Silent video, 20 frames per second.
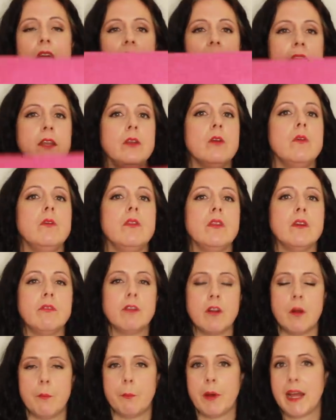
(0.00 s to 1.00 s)
I know that
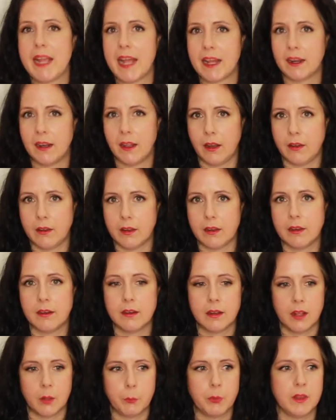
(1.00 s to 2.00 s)
from By Hand London,
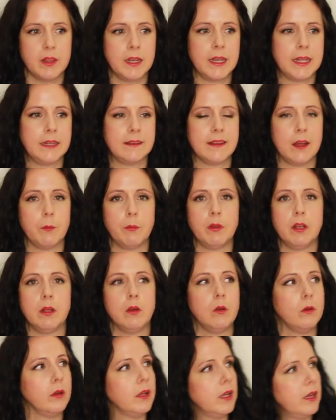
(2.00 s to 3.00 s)
I'll put the link down below.
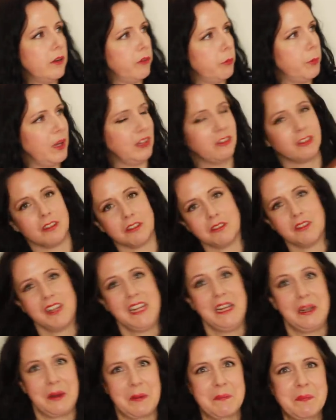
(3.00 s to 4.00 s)
Here's a picture of it
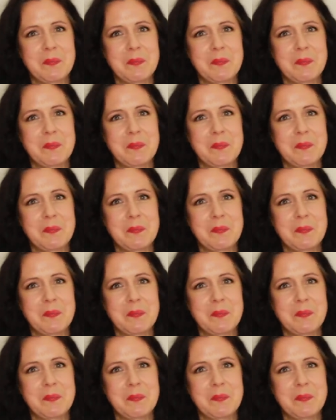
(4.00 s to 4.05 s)
here.